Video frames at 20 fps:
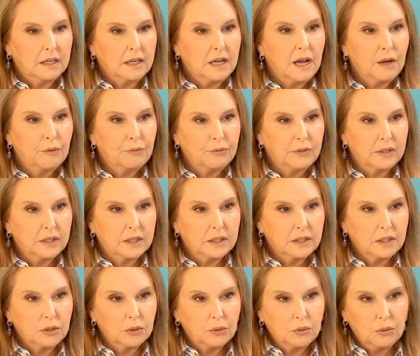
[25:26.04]

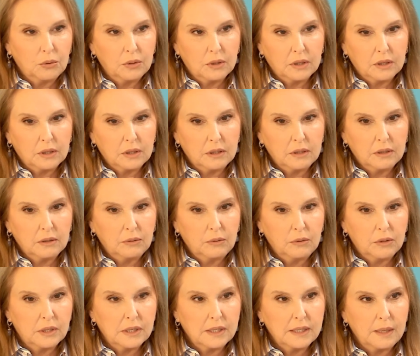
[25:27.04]
conflict
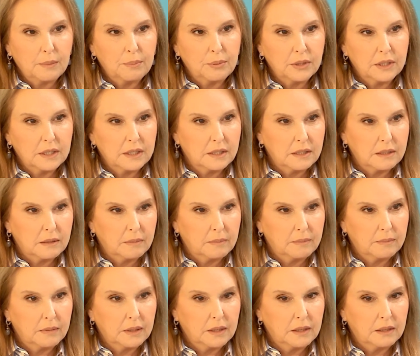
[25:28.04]
or
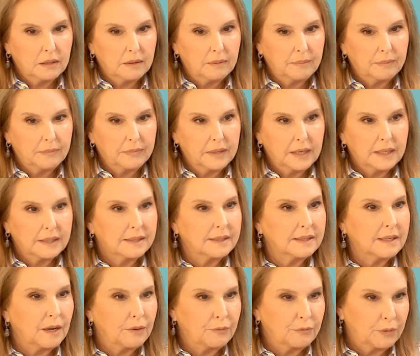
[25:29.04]
separatism,
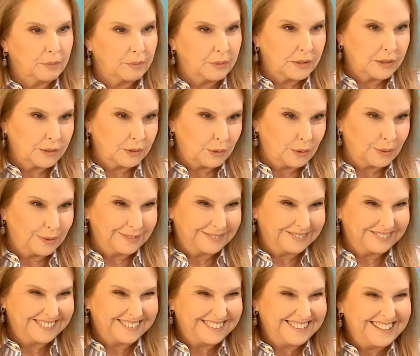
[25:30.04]
that's not from the soul.
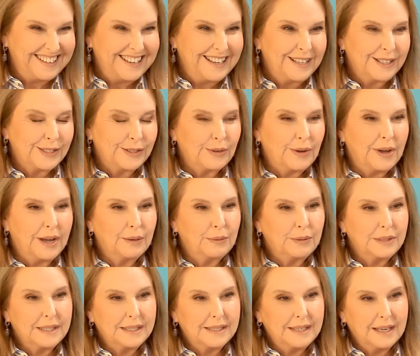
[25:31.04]
So I
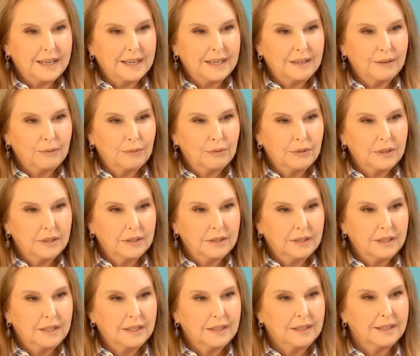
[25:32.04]
would say
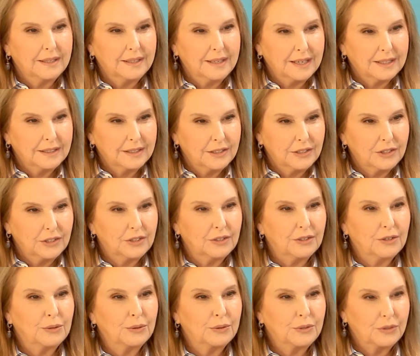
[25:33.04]
really connect to
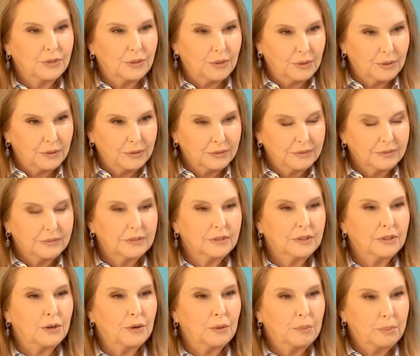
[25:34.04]
your own soul,
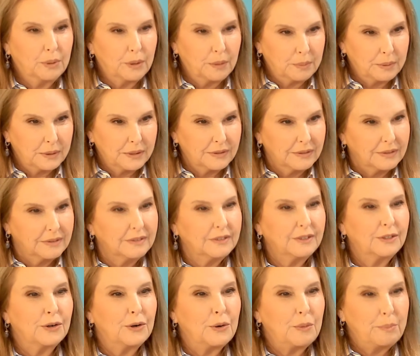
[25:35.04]
your own purpose,
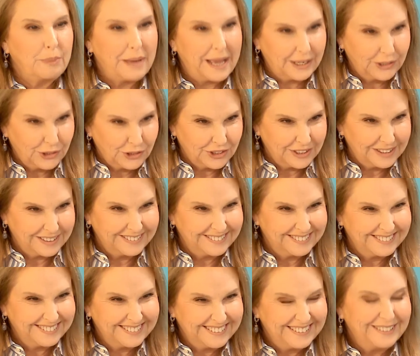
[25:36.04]
your own passion.
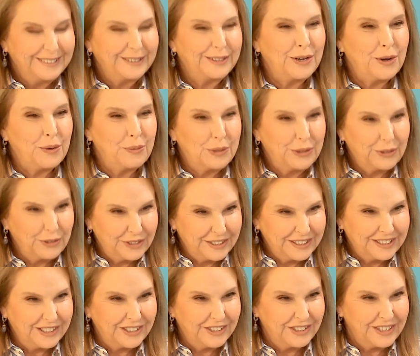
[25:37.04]
Go with your
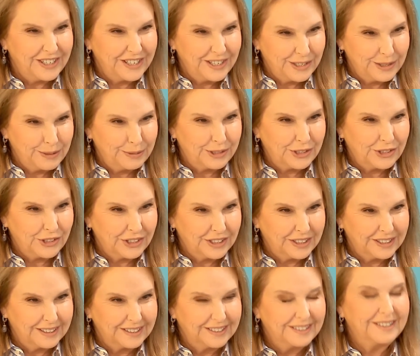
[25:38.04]

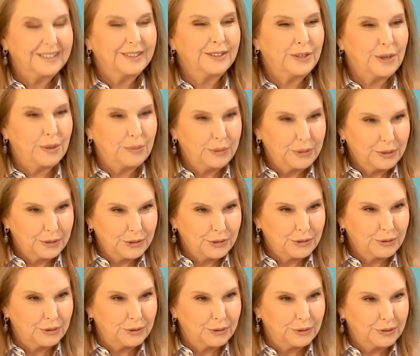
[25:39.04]
intuition, go with your
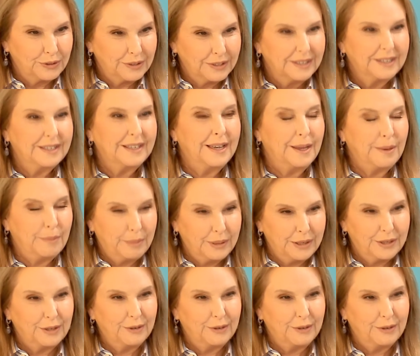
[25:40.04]
truth, and be